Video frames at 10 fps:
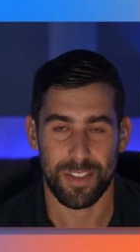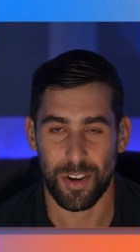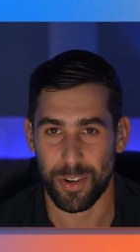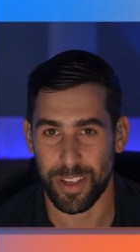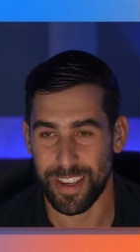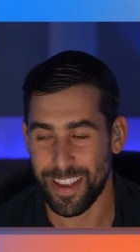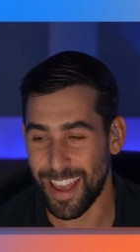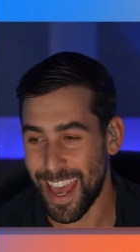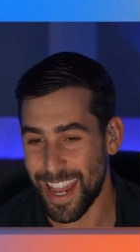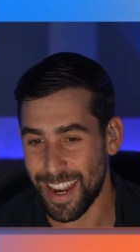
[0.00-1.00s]
Totally.
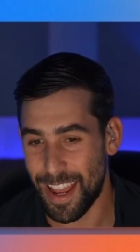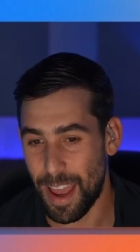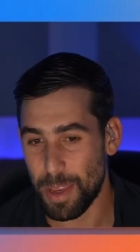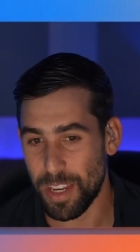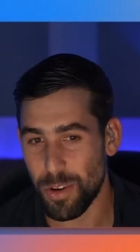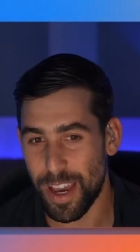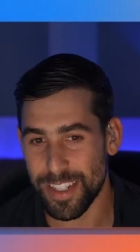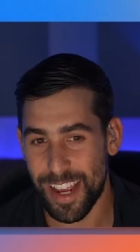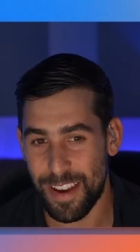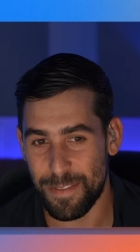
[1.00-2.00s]
And I mean, you
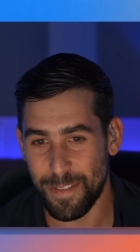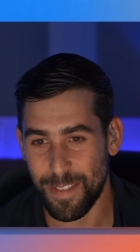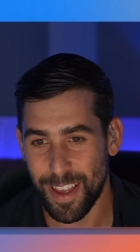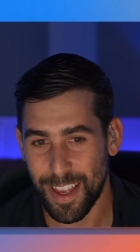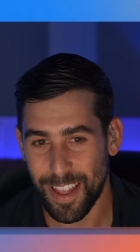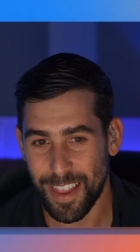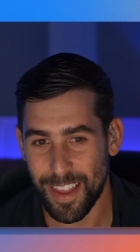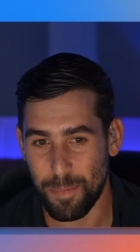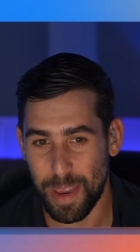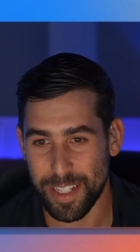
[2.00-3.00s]
guys have
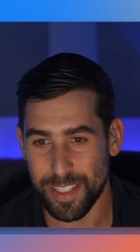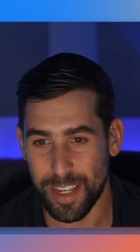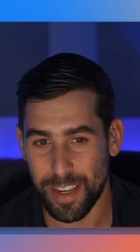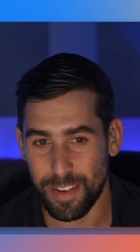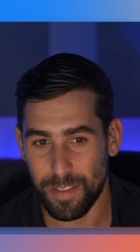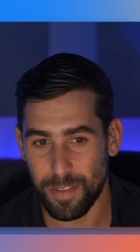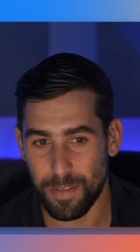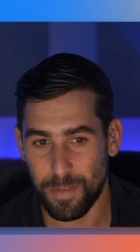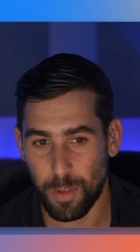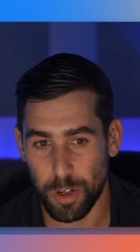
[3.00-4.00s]
the amazing
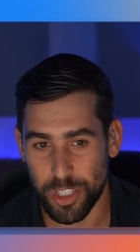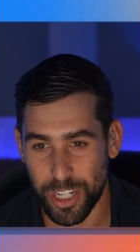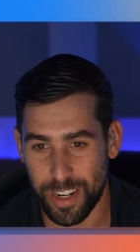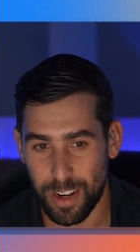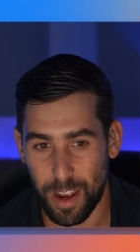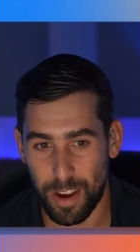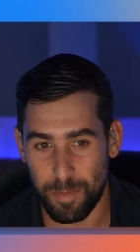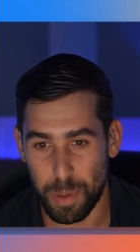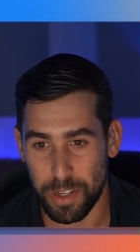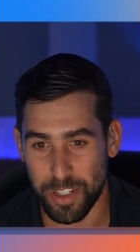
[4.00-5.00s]
fortune
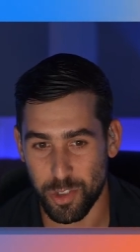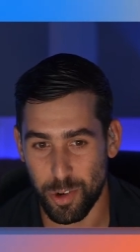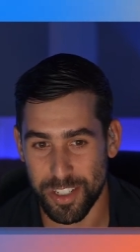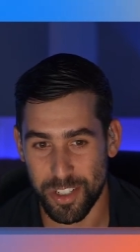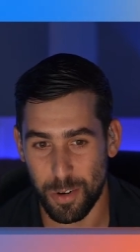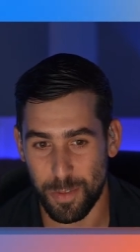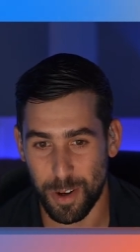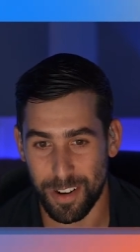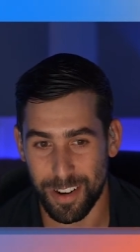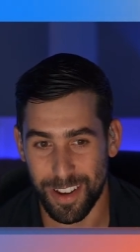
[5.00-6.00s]
of building trust
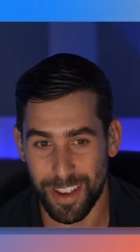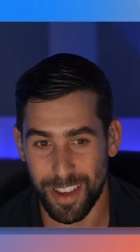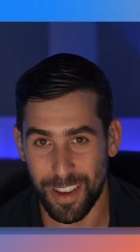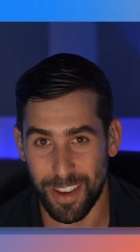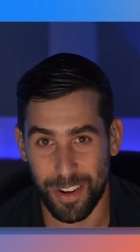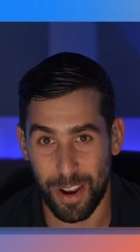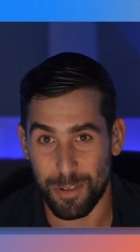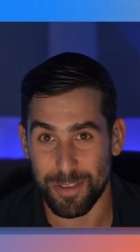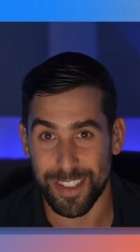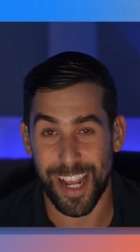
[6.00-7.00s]
over, you
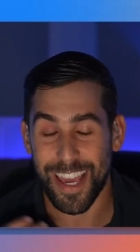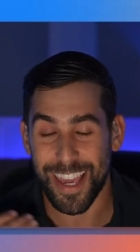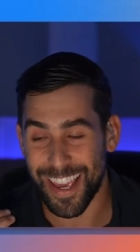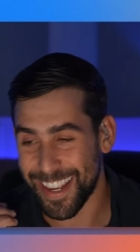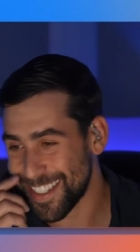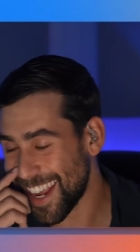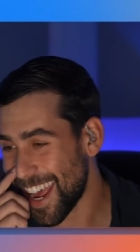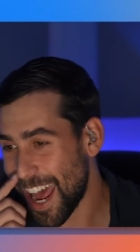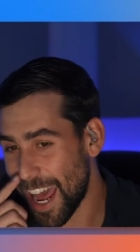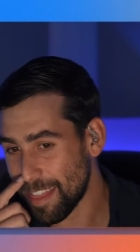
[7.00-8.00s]
know, decades.
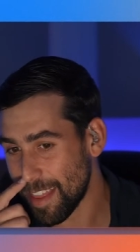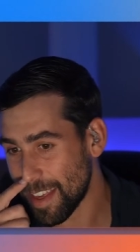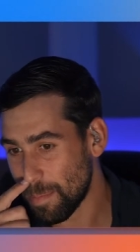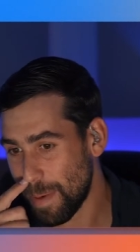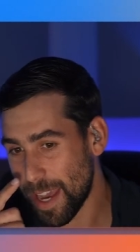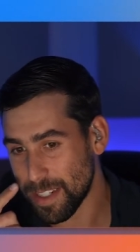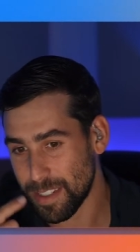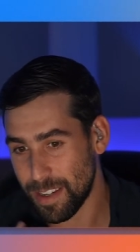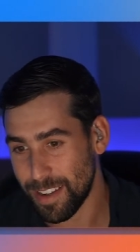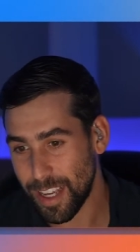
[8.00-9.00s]
I think back
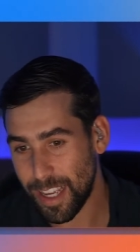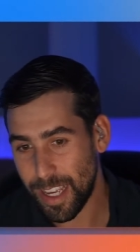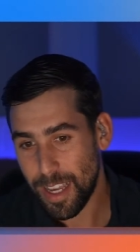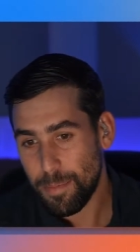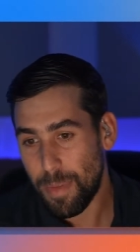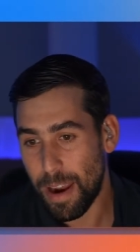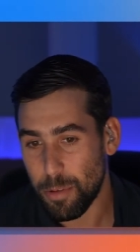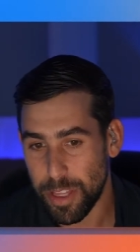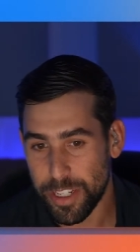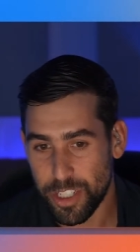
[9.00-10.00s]
to my
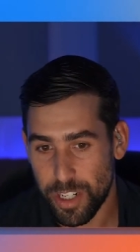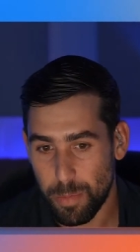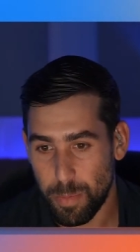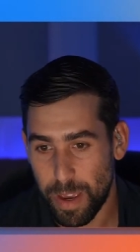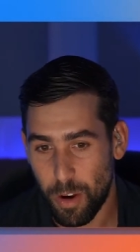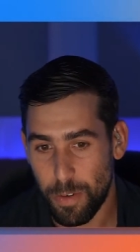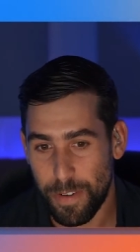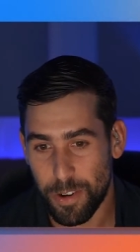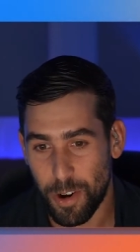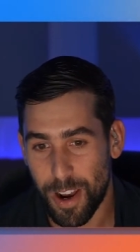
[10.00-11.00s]
relationship with my
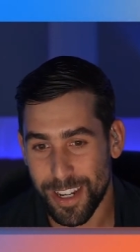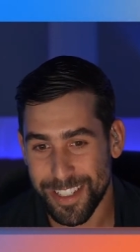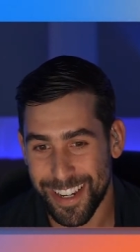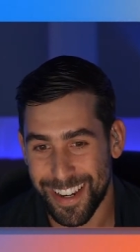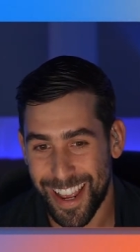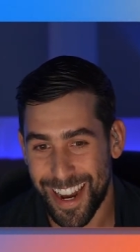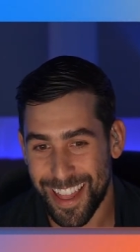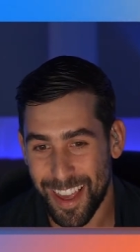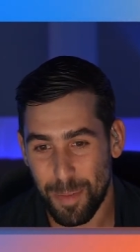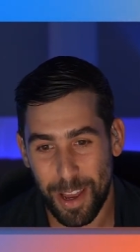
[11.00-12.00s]
co-founder Austin, and I
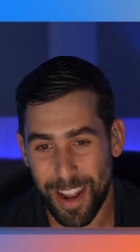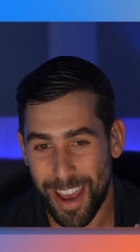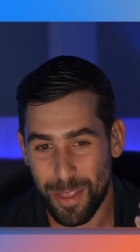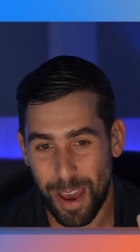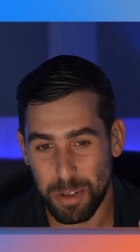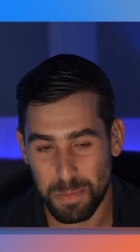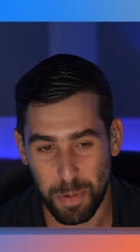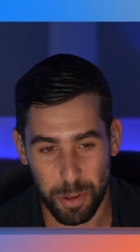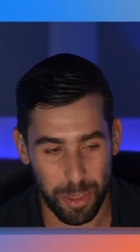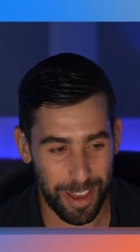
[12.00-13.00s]
think about how that was
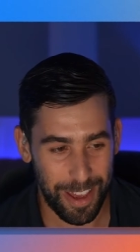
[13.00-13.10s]
both